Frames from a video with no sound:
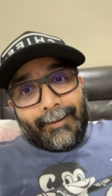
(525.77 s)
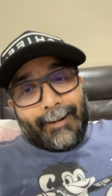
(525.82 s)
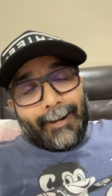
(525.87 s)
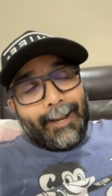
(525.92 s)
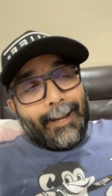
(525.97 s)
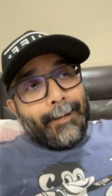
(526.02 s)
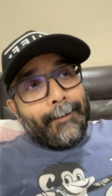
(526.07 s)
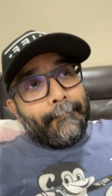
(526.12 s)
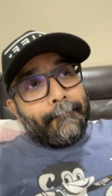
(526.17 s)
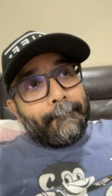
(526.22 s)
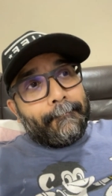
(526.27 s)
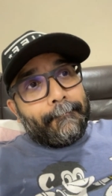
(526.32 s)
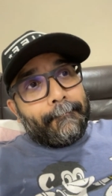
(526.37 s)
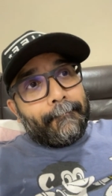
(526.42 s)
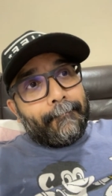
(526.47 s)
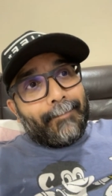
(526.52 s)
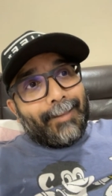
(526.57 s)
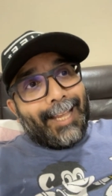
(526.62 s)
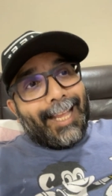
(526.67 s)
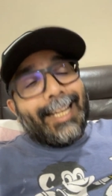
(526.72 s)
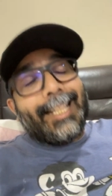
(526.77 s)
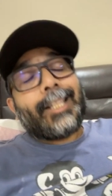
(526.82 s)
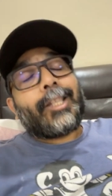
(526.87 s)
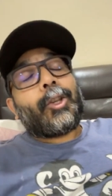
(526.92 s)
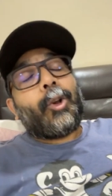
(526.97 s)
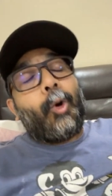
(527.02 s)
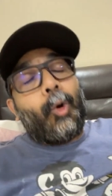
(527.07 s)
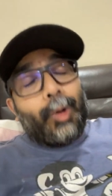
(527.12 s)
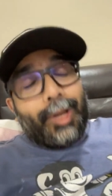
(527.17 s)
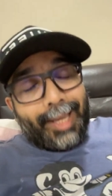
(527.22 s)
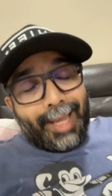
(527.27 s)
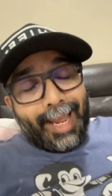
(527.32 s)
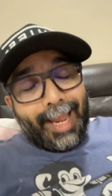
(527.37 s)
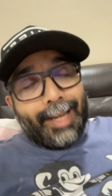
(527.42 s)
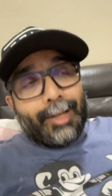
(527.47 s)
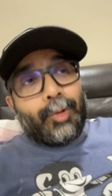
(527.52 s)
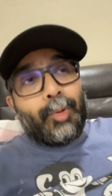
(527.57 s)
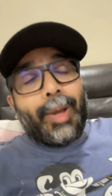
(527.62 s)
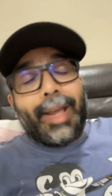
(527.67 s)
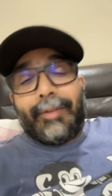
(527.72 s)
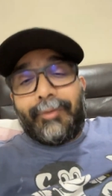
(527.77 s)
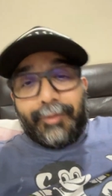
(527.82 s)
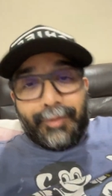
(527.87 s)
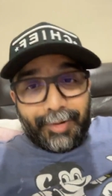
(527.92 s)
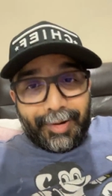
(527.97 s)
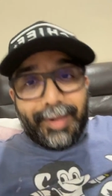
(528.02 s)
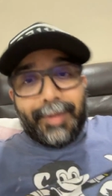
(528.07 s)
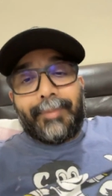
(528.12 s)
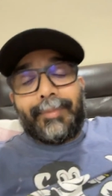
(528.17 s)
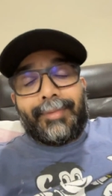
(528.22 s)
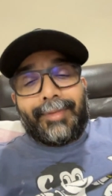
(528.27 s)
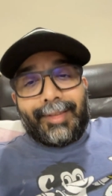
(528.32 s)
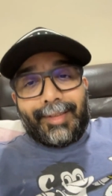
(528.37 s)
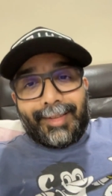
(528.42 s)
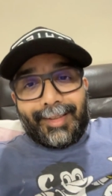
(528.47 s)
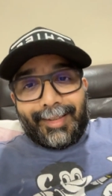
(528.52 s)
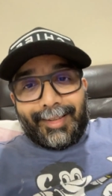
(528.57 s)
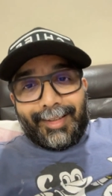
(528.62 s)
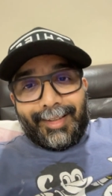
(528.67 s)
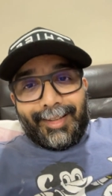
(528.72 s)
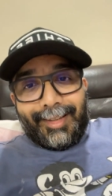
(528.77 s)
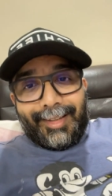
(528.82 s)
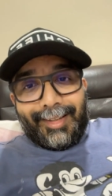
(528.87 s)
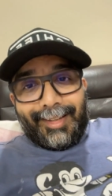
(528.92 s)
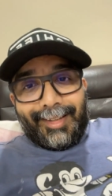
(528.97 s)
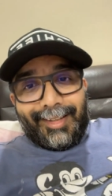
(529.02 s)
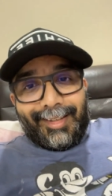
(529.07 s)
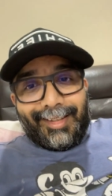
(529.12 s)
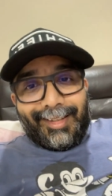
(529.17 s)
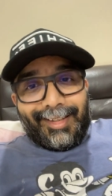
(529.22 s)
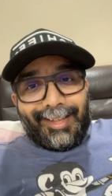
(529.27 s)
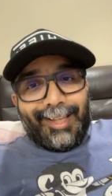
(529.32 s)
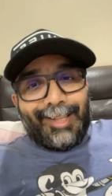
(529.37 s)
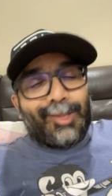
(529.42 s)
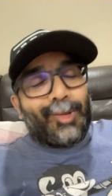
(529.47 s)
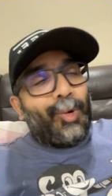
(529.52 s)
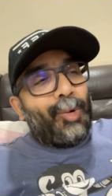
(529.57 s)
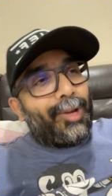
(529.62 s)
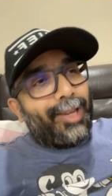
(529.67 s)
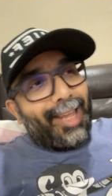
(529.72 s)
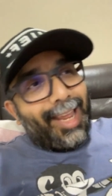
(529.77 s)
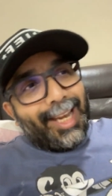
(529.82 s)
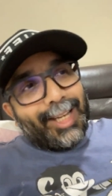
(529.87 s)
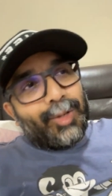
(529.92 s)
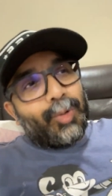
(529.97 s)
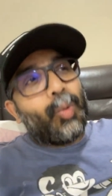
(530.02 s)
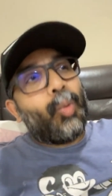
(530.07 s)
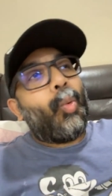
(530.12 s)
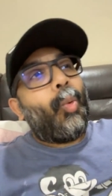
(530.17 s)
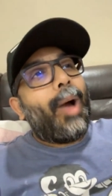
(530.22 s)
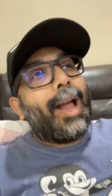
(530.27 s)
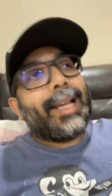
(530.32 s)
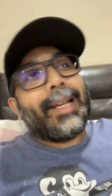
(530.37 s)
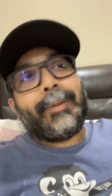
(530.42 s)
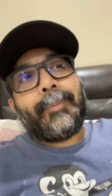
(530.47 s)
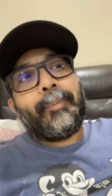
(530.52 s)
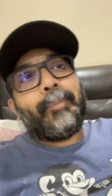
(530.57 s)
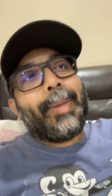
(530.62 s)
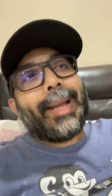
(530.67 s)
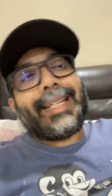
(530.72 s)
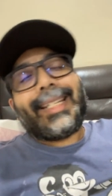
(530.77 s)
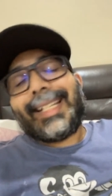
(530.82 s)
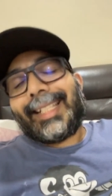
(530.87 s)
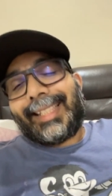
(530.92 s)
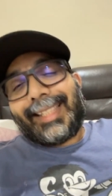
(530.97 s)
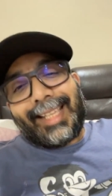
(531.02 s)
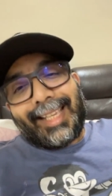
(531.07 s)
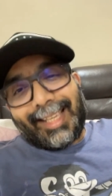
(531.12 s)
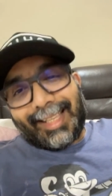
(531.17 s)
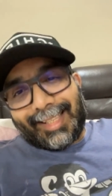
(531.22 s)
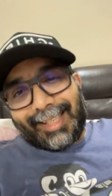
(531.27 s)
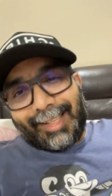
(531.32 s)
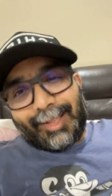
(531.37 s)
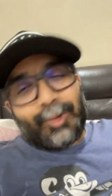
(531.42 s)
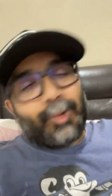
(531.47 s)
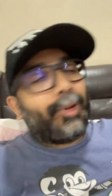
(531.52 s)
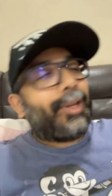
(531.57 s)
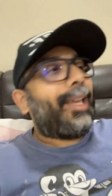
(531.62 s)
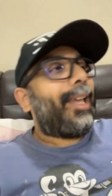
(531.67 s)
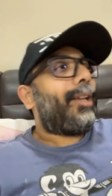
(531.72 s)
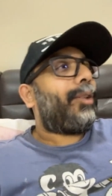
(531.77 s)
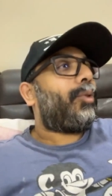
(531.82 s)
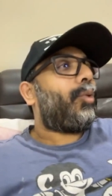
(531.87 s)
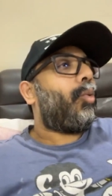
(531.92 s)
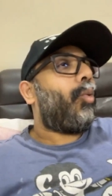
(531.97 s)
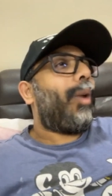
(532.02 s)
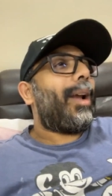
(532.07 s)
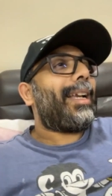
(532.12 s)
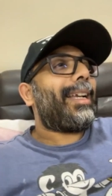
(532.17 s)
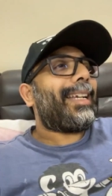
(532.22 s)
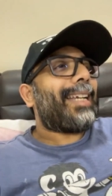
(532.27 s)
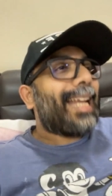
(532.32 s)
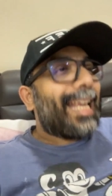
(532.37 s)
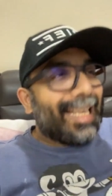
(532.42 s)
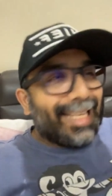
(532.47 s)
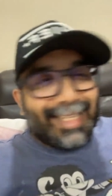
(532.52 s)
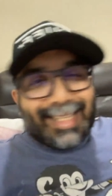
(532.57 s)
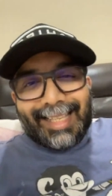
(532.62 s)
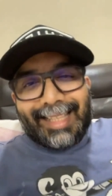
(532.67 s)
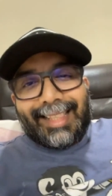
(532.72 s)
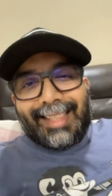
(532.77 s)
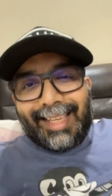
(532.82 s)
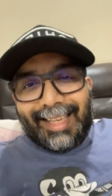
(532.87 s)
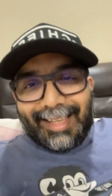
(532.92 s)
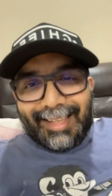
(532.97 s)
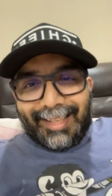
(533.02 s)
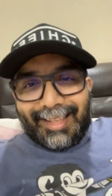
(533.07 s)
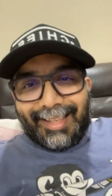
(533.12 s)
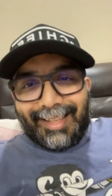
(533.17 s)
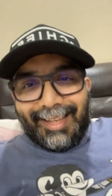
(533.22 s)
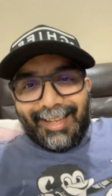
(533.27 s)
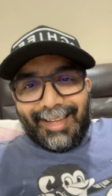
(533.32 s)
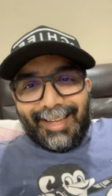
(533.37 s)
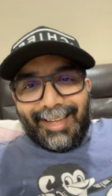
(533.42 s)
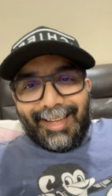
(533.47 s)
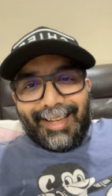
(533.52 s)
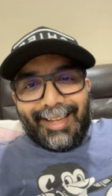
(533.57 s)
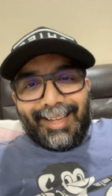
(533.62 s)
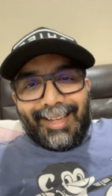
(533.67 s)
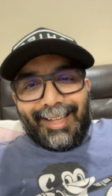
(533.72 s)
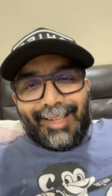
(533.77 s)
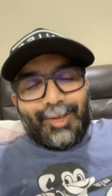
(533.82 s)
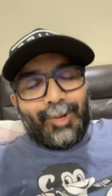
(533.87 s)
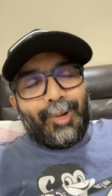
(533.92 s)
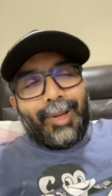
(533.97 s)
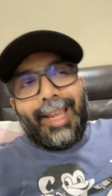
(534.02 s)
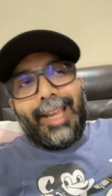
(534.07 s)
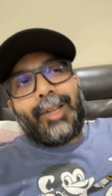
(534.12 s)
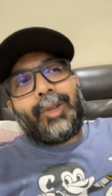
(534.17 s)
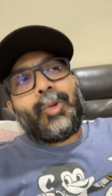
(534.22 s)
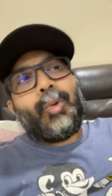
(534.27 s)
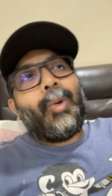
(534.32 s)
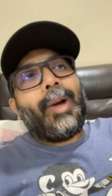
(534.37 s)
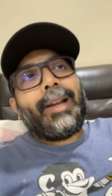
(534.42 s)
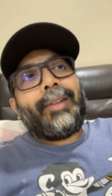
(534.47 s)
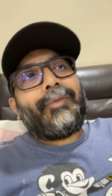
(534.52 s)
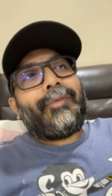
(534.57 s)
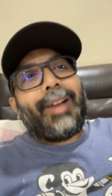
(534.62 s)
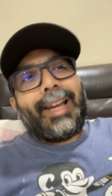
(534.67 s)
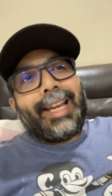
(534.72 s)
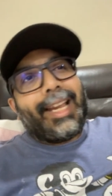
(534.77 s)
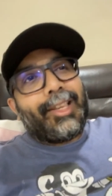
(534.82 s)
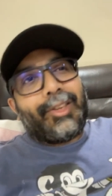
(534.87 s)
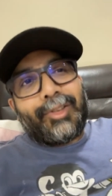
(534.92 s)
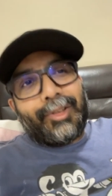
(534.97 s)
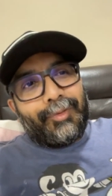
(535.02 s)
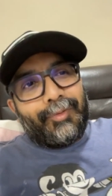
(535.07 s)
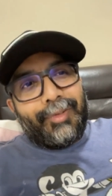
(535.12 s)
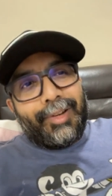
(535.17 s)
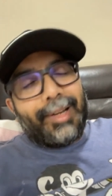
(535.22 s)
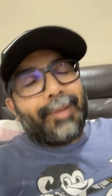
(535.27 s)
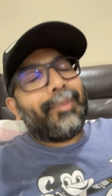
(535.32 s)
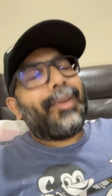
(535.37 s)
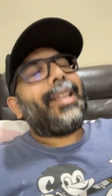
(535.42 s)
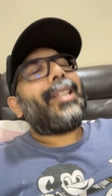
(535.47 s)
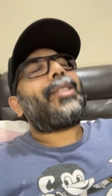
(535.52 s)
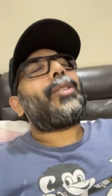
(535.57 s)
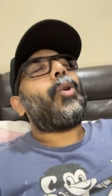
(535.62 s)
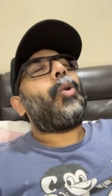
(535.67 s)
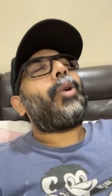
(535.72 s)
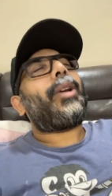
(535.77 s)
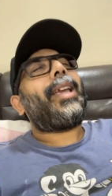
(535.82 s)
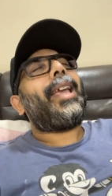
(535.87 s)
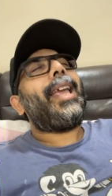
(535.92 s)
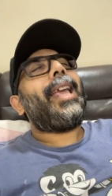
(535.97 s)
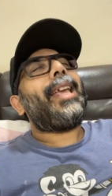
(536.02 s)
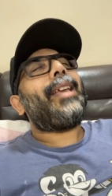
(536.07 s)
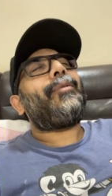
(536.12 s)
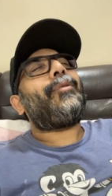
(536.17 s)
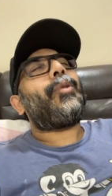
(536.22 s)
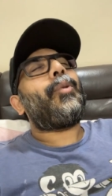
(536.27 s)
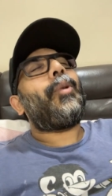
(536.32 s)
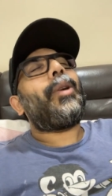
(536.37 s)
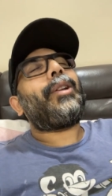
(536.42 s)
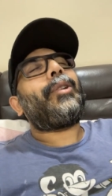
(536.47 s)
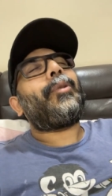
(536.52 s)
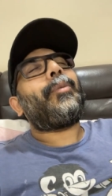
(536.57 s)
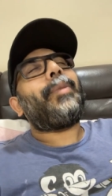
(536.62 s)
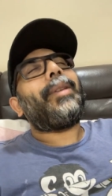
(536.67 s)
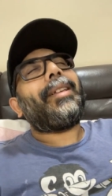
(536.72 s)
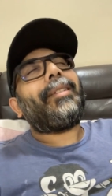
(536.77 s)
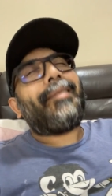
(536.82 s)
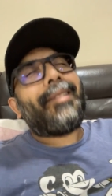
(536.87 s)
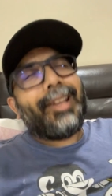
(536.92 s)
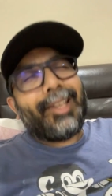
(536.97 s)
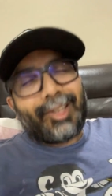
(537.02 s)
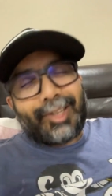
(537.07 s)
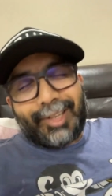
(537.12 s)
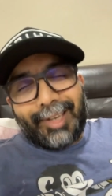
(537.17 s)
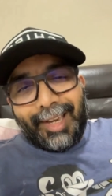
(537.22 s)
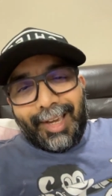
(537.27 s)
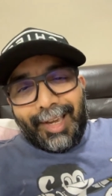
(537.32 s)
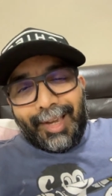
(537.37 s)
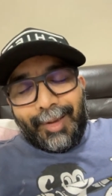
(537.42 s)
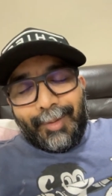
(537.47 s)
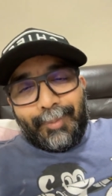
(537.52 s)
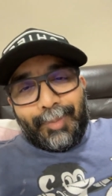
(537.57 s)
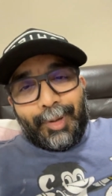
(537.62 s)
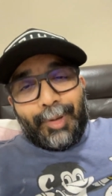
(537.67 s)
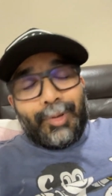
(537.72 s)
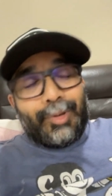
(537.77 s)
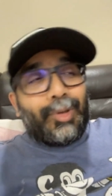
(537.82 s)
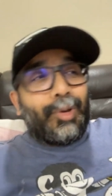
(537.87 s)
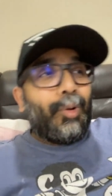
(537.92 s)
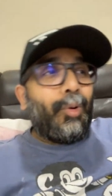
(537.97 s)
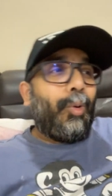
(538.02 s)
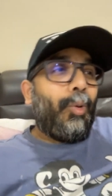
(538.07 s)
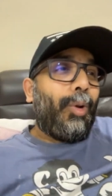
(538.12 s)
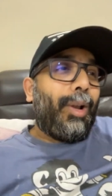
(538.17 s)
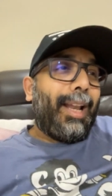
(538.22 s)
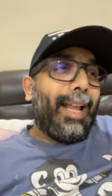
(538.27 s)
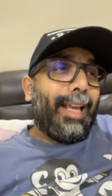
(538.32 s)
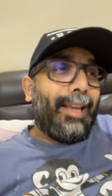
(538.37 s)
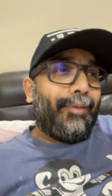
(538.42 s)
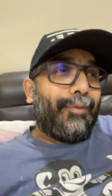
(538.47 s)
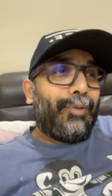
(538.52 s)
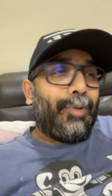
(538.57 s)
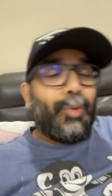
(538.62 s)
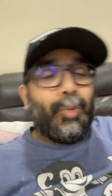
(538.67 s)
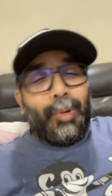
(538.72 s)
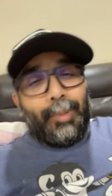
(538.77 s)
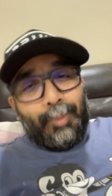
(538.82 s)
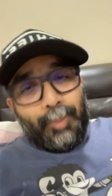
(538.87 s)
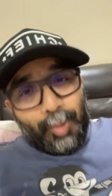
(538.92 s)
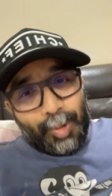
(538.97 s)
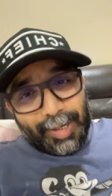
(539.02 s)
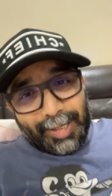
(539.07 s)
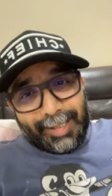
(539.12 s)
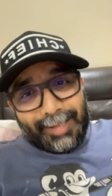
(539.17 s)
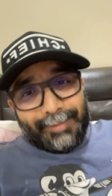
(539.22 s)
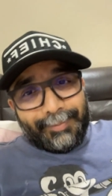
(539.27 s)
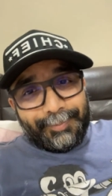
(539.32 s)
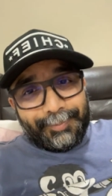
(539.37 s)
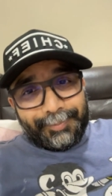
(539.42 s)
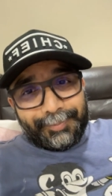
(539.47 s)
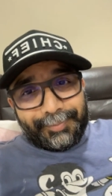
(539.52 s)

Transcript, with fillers: All right. And it's okay to have dreams. It's okay to want better things. It's okay to want nicer things. It's okay to want financial freedom. It's okay if you want to be rich because your whole life you were poor.